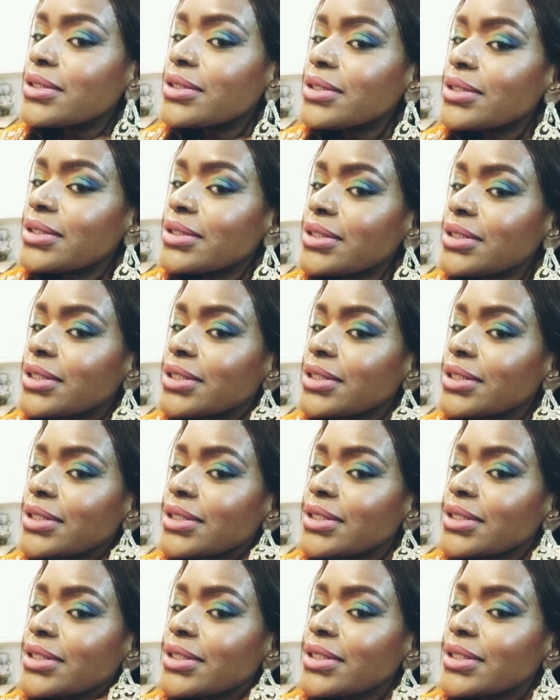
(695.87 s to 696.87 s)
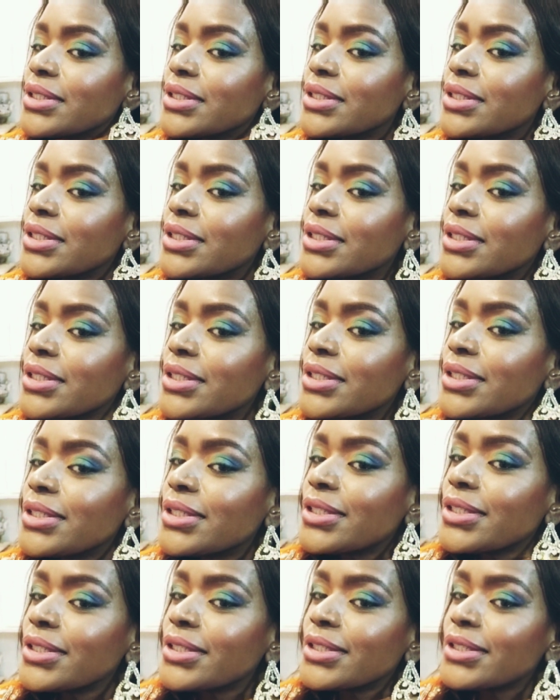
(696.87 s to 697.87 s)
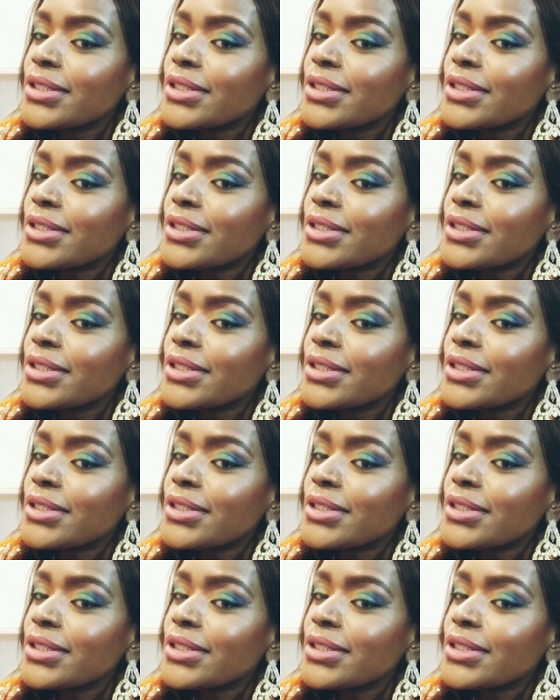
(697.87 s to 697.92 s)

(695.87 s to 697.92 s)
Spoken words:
(silence)